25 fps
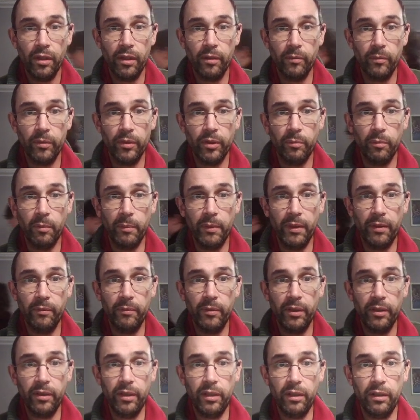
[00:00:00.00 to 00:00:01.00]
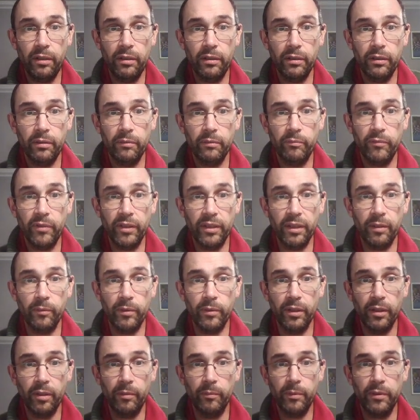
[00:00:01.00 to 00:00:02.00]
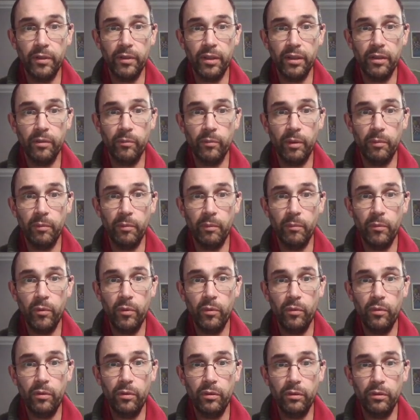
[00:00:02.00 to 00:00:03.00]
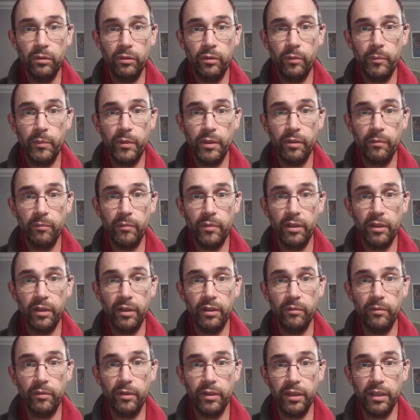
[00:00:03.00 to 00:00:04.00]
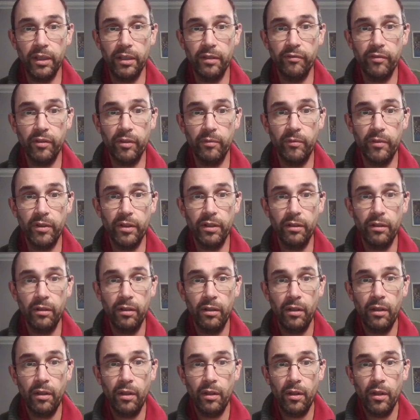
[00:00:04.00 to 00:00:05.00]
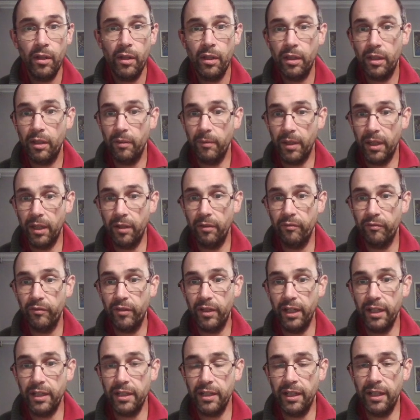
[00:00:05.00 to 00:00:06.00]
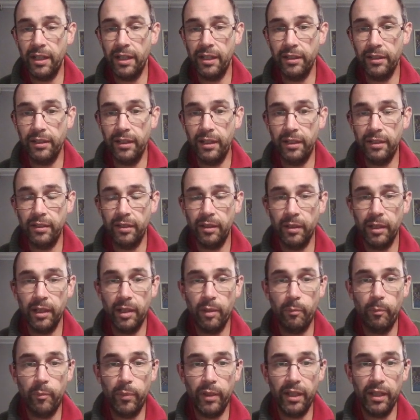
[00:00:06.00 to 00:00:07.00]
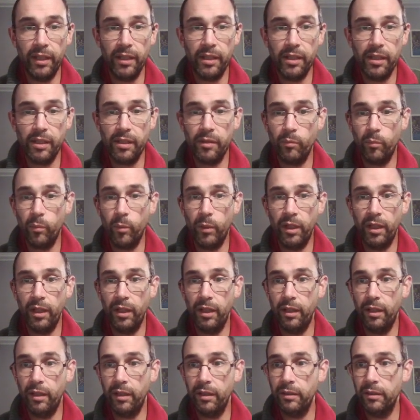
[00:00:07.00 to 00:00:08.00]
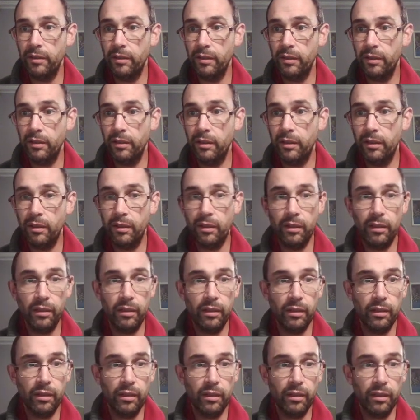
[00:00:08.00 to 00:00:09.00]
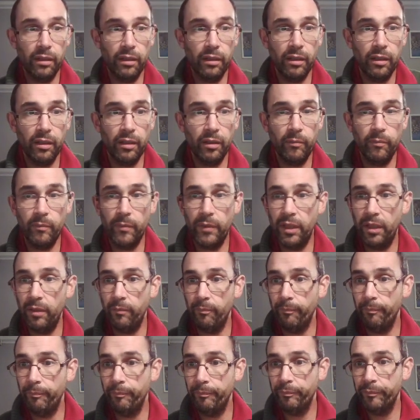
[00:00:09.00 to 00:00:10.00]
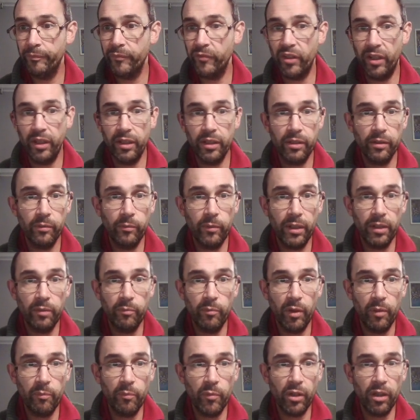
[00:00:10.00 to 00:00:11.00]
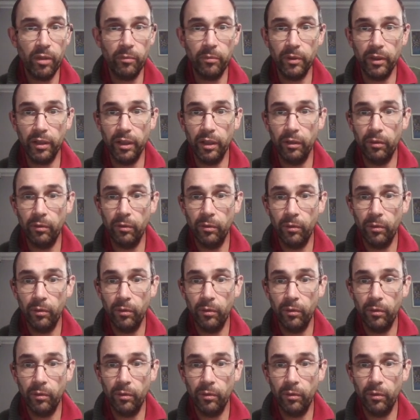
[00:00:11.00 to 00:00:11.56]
Should be that way. Bring that one up just a wee bit more. Oops, I'm turning all of these for some reason. There we go. Right, and then I'm going to blitz with him. Right, so where did my marble go?